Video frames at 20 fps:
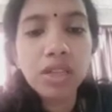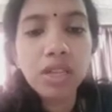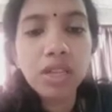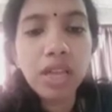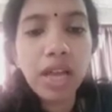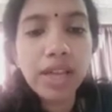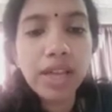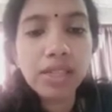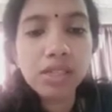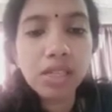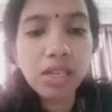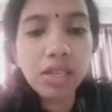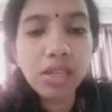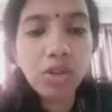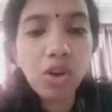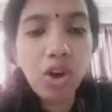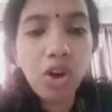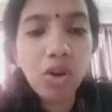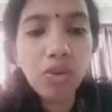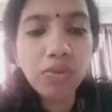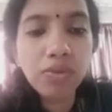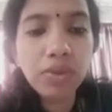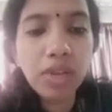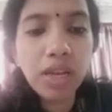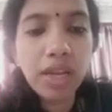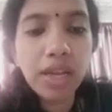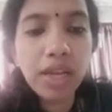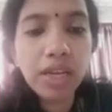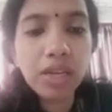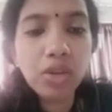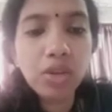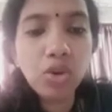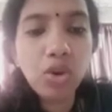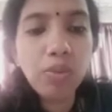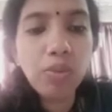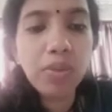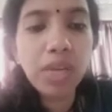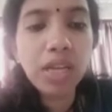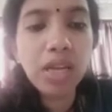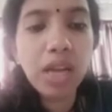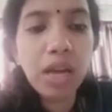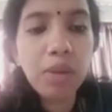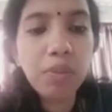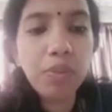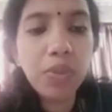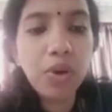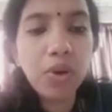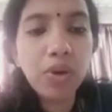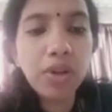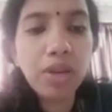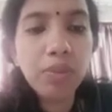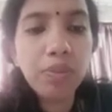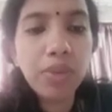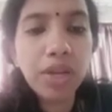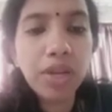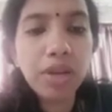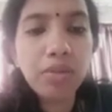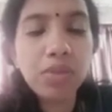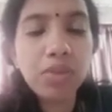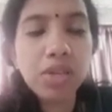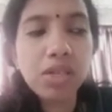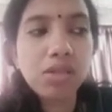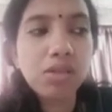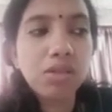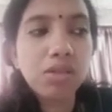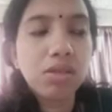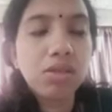the asset of the economic employer permits.